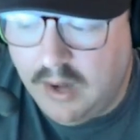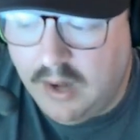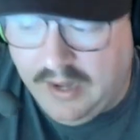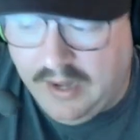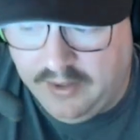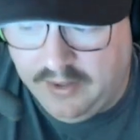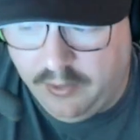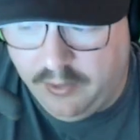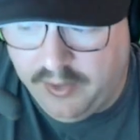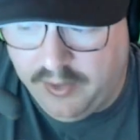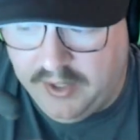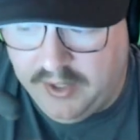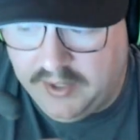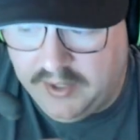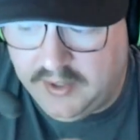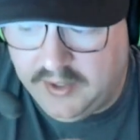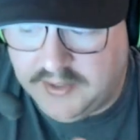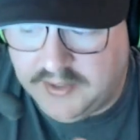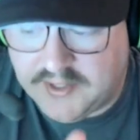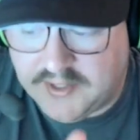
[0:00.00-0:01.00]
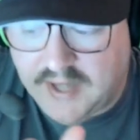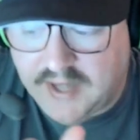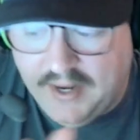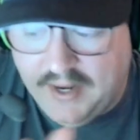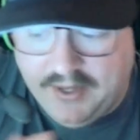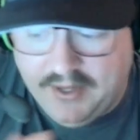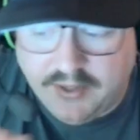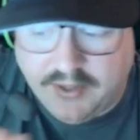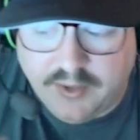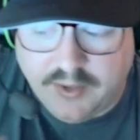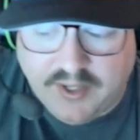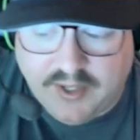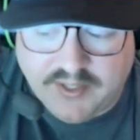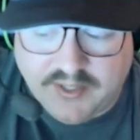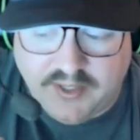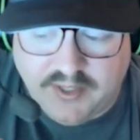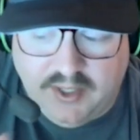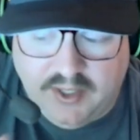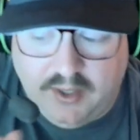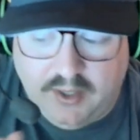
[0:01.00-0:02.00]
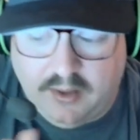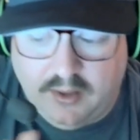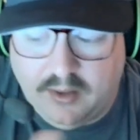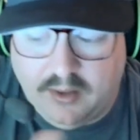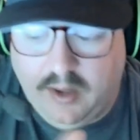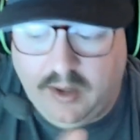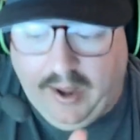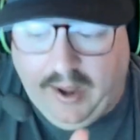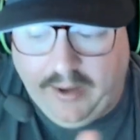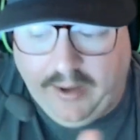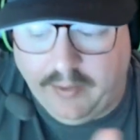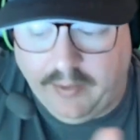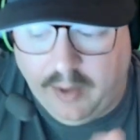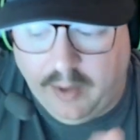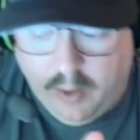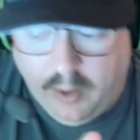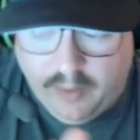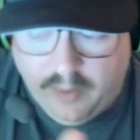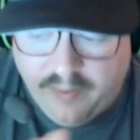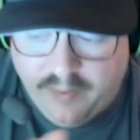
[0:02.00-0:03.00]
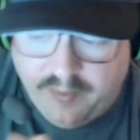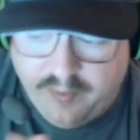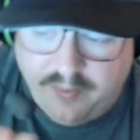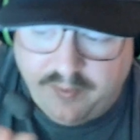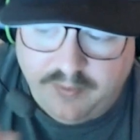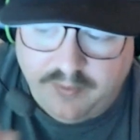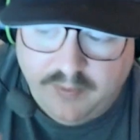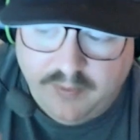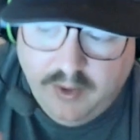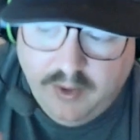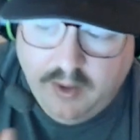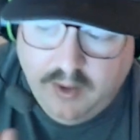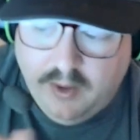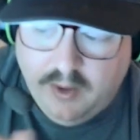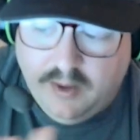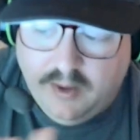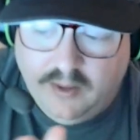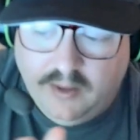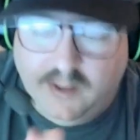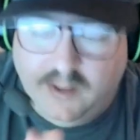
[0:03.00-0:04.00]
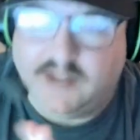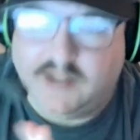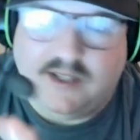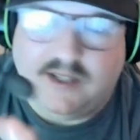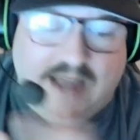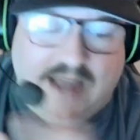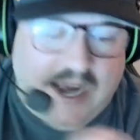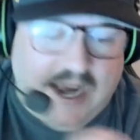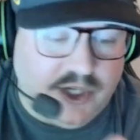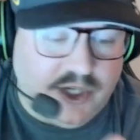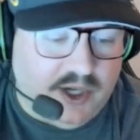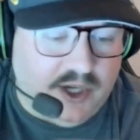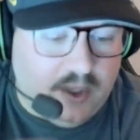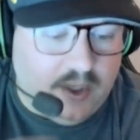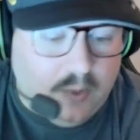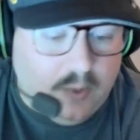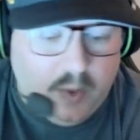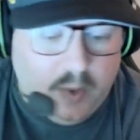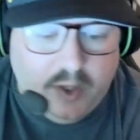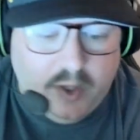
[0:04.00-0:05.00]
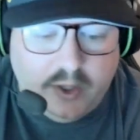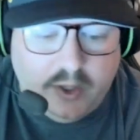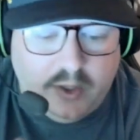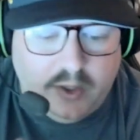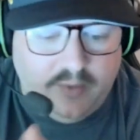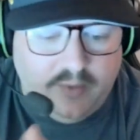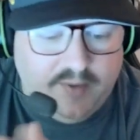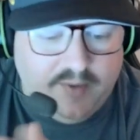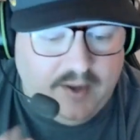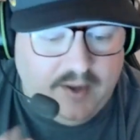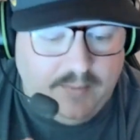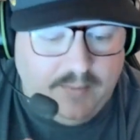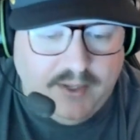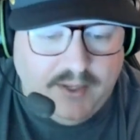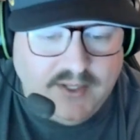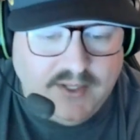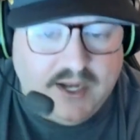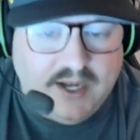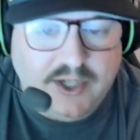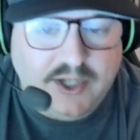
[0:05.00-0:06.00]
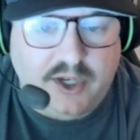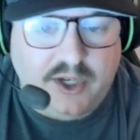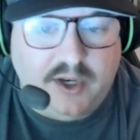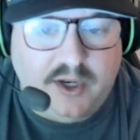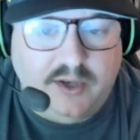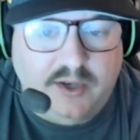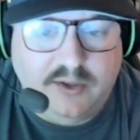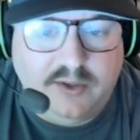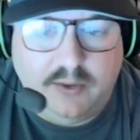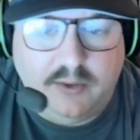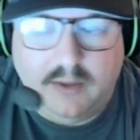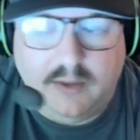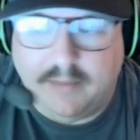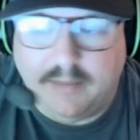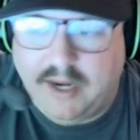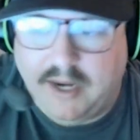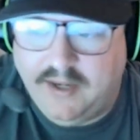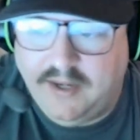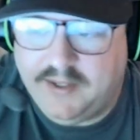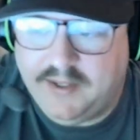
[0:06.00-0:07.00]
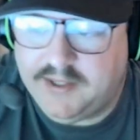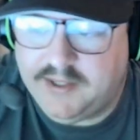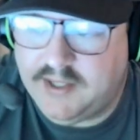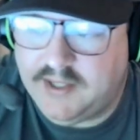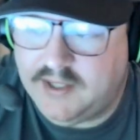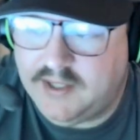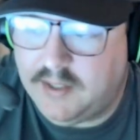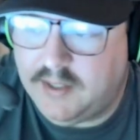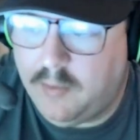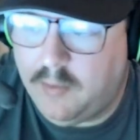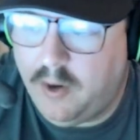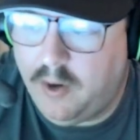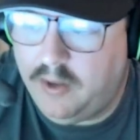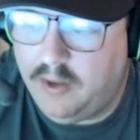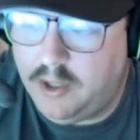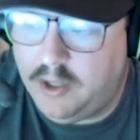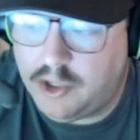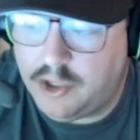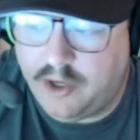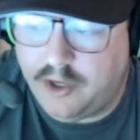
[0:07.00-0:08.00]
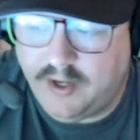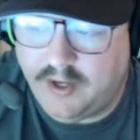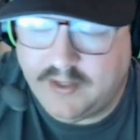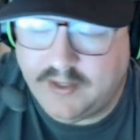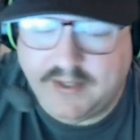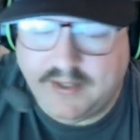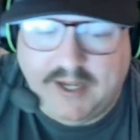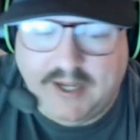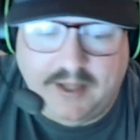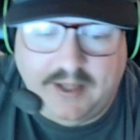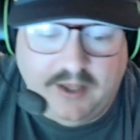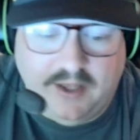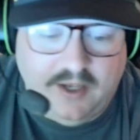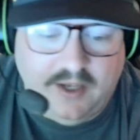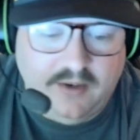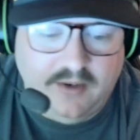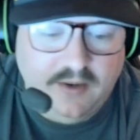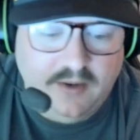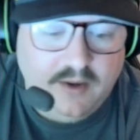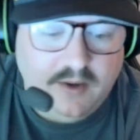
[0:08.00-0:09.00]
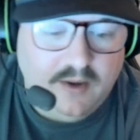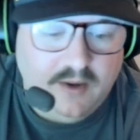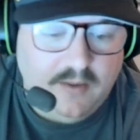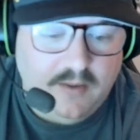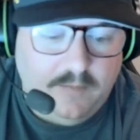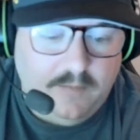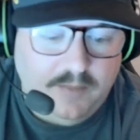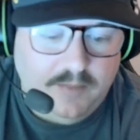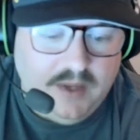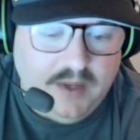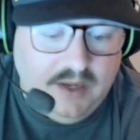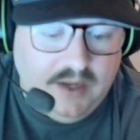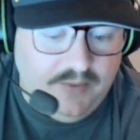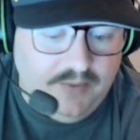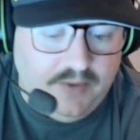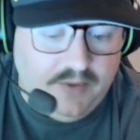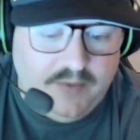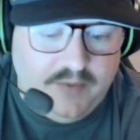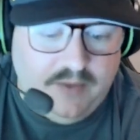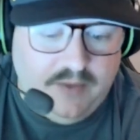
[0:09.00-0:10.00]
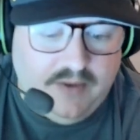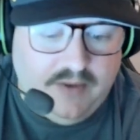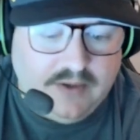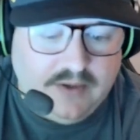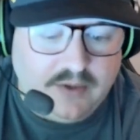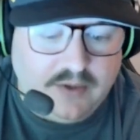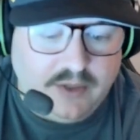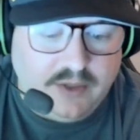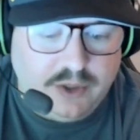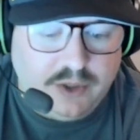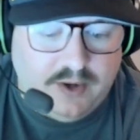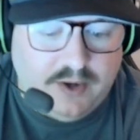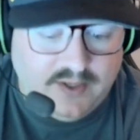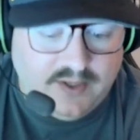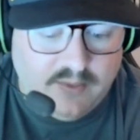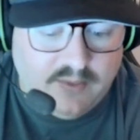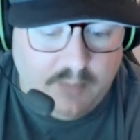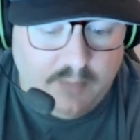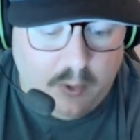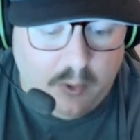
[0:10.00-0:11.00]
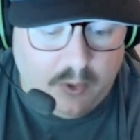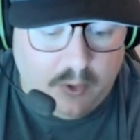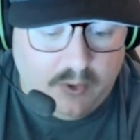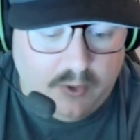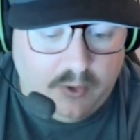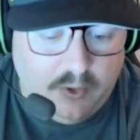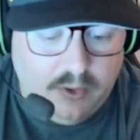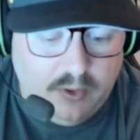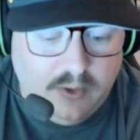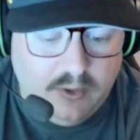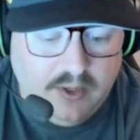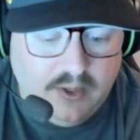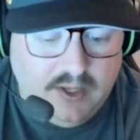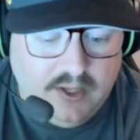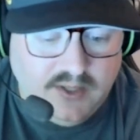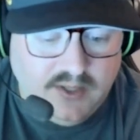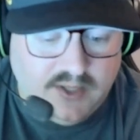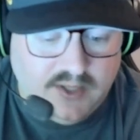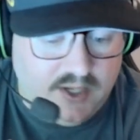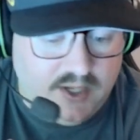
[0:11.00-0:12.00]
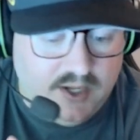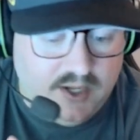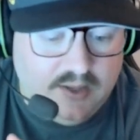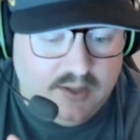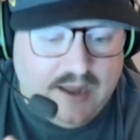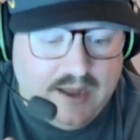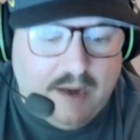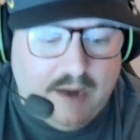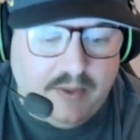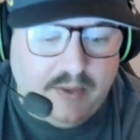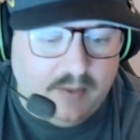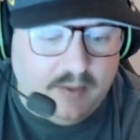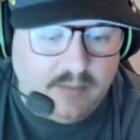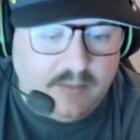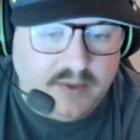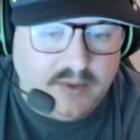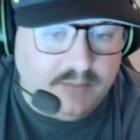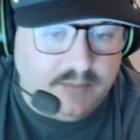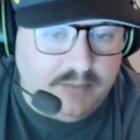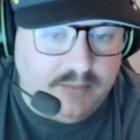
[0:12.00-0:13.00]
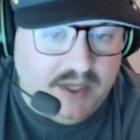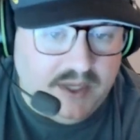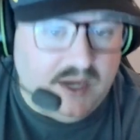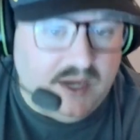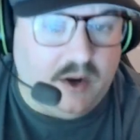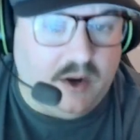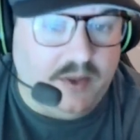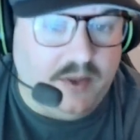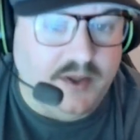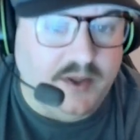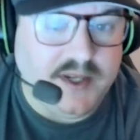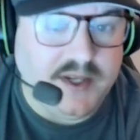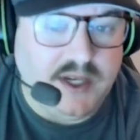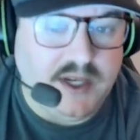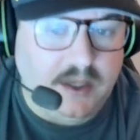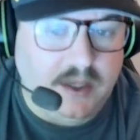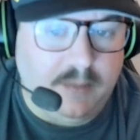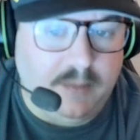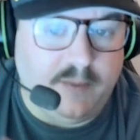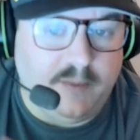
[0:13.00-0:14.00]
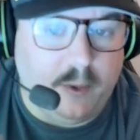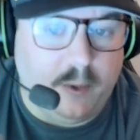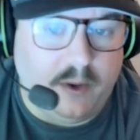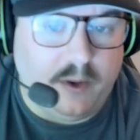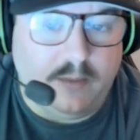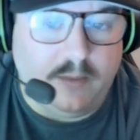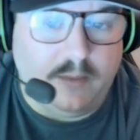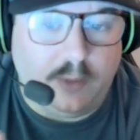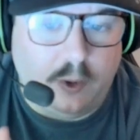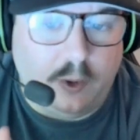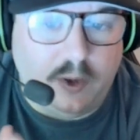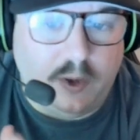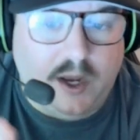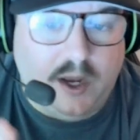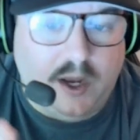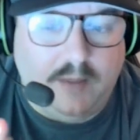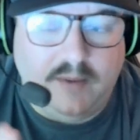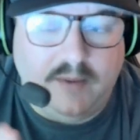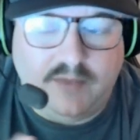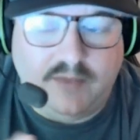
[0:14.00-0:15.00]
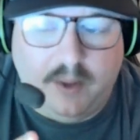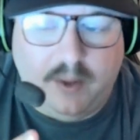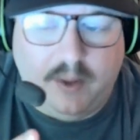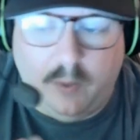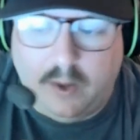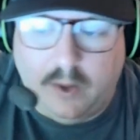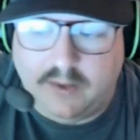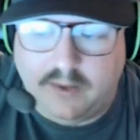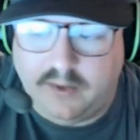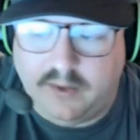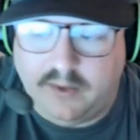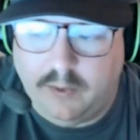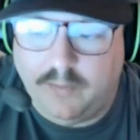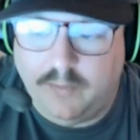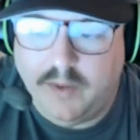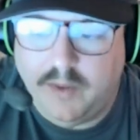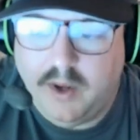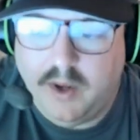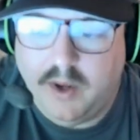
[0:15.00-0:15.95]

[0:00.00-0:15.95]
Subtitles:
I do think it's kind of interesting. I don't know if this is actually going to work or if anybody's actually going to do it, but I did see somewhere that Drink said that even if they've entered the transfer portal, he's going to allow them to be on the team for the bowl game if they want to.